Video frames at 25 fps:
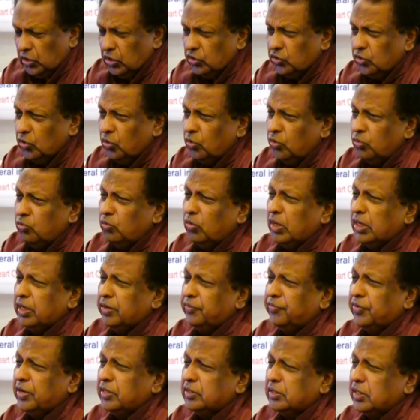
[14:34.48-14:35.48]
So, what
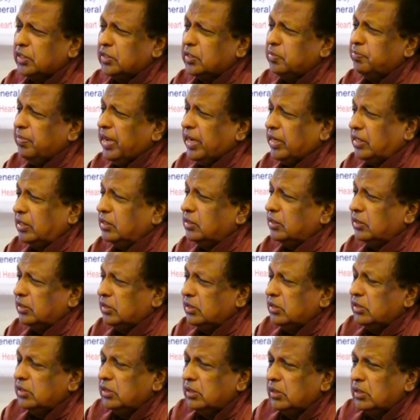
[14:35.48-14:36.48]
difference has it made?
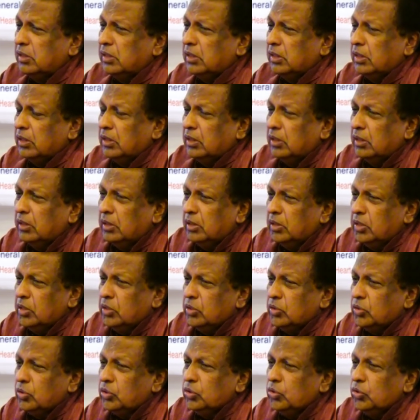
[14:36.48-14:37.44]
So,